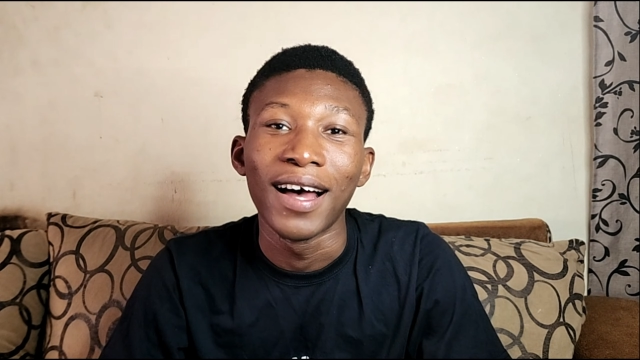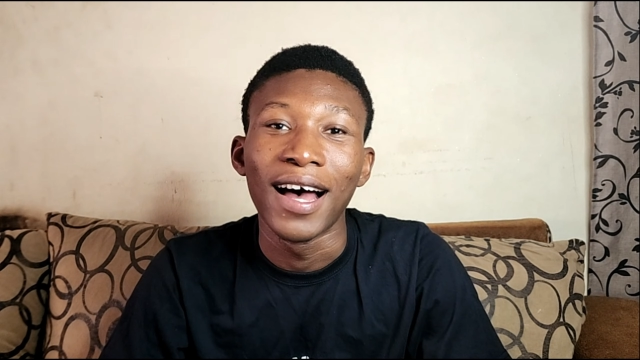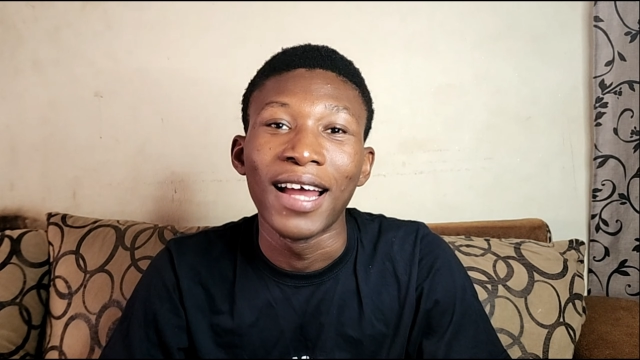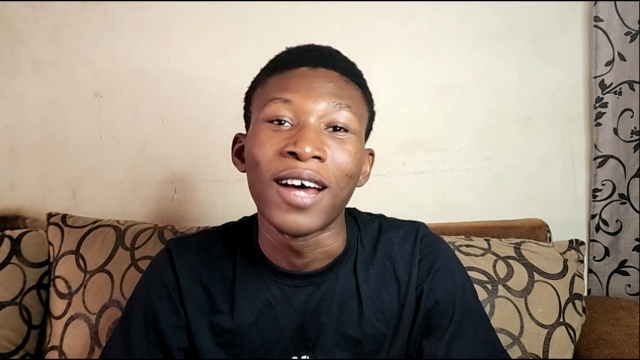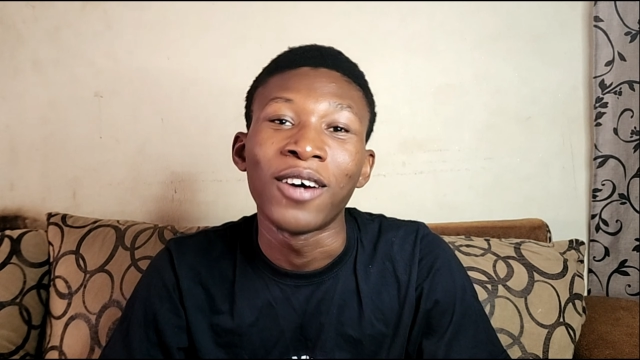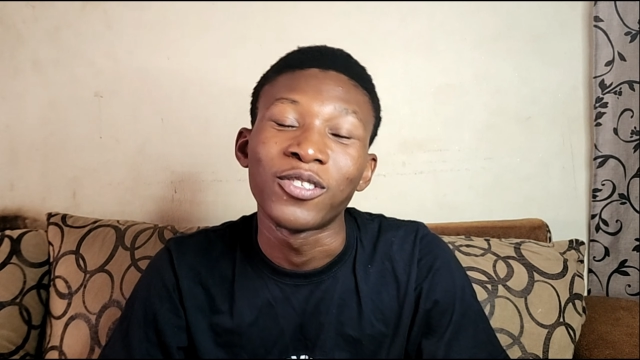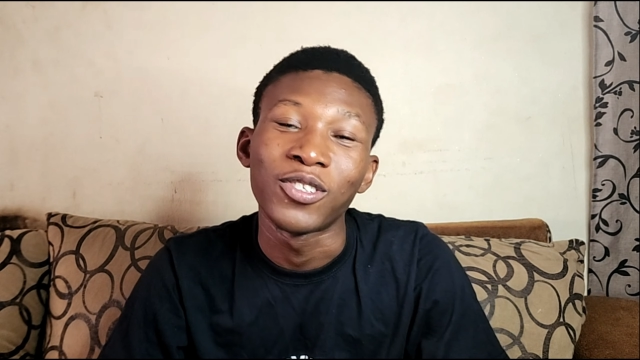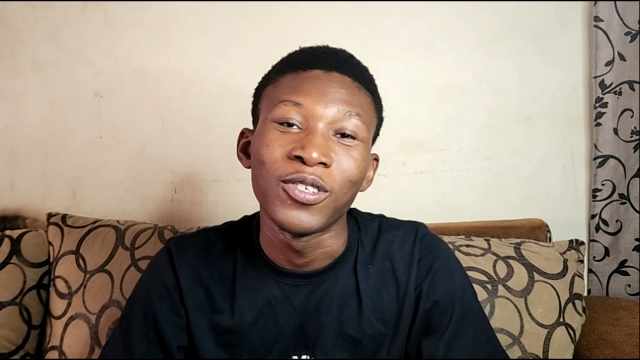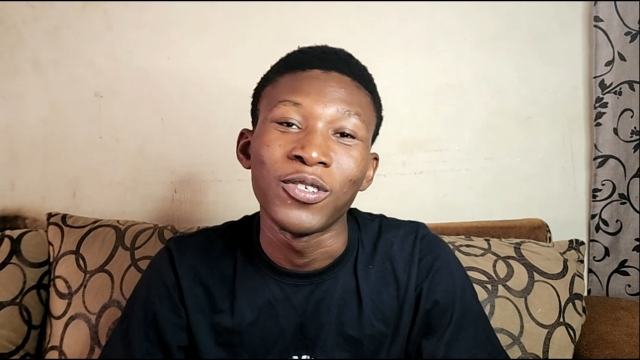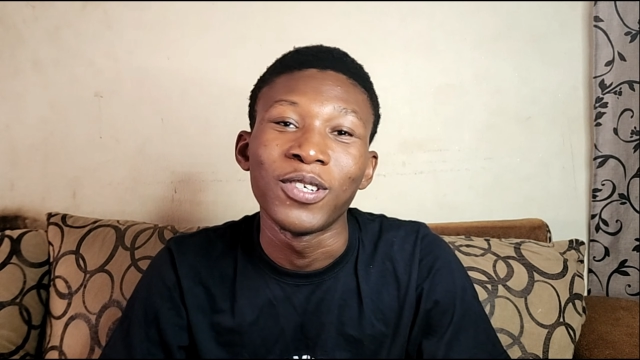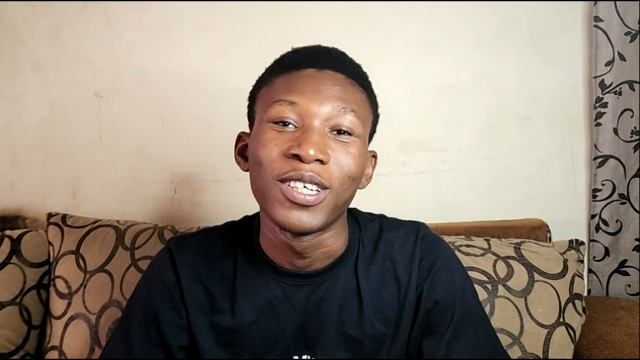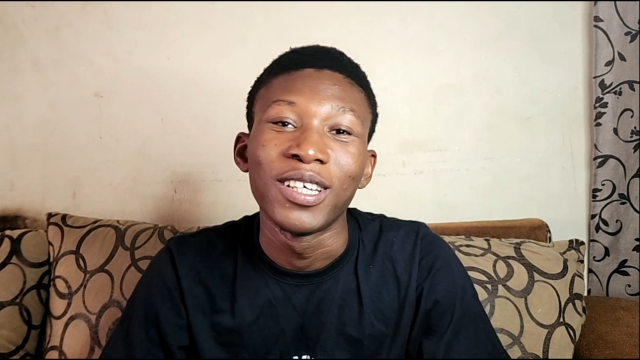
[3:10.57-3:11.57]
And I'll see
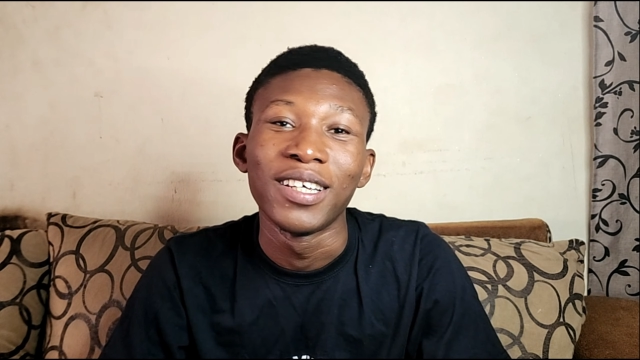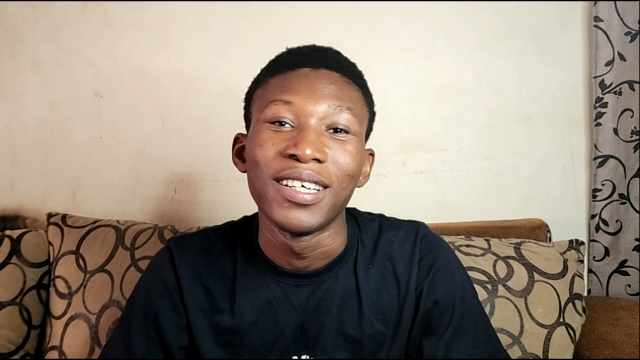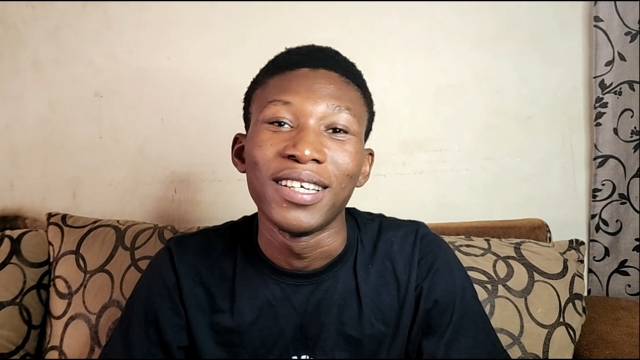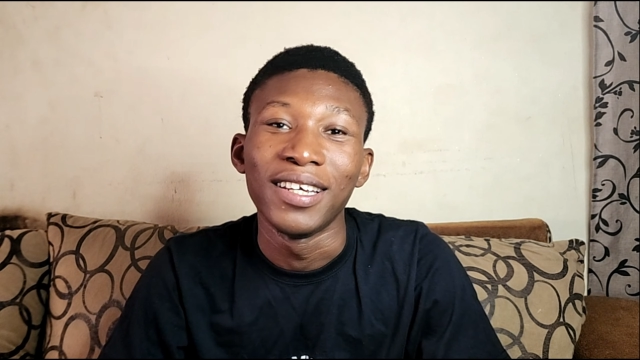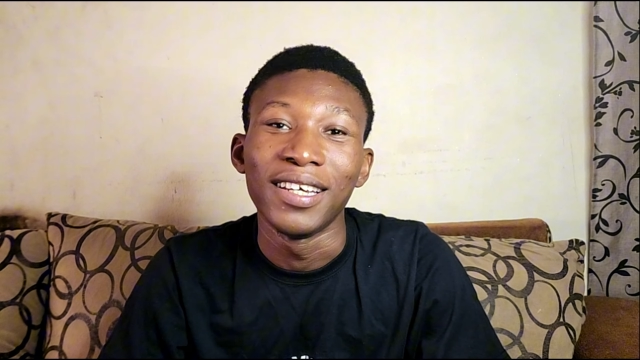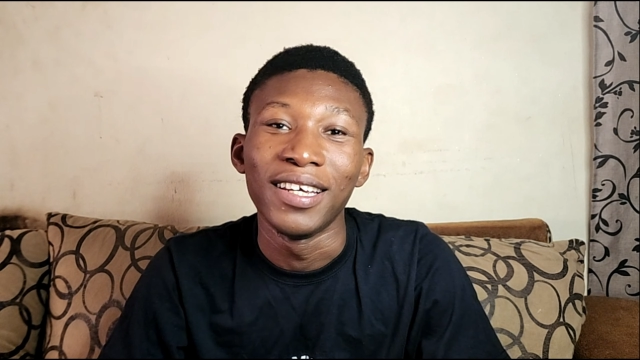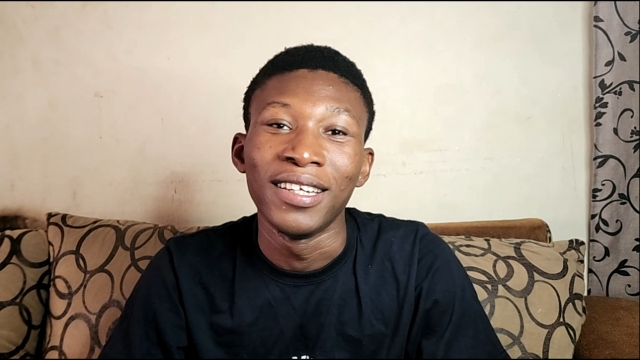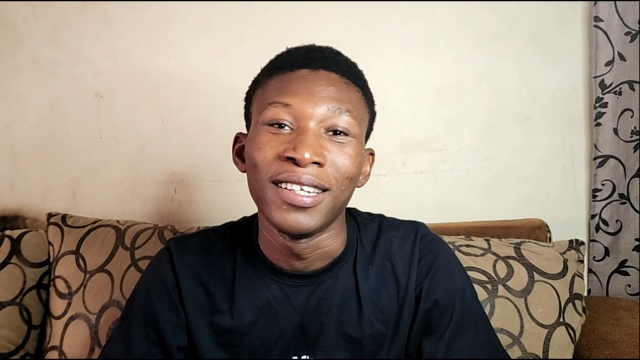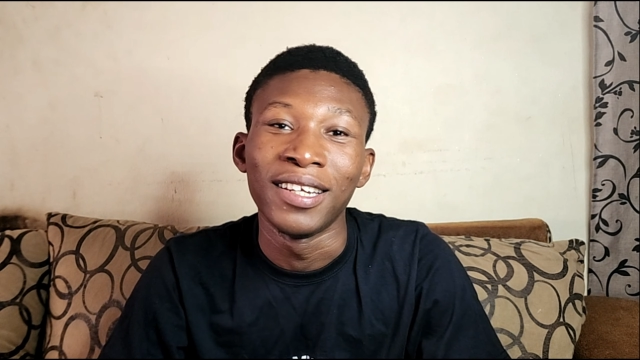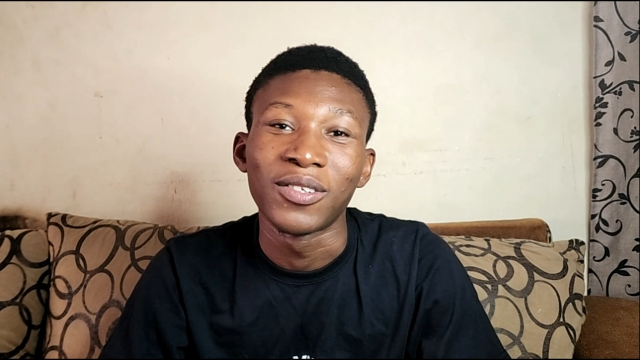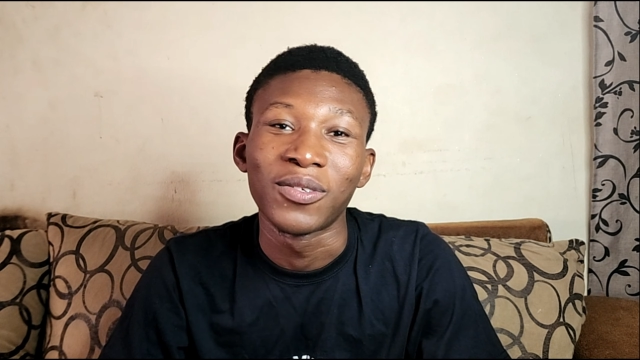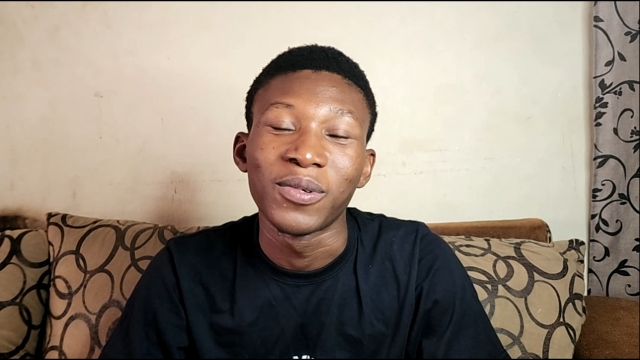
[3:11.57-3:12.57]
you in the
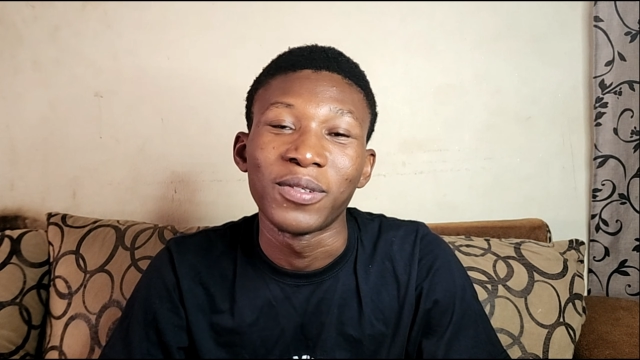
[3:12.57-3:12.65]
next one.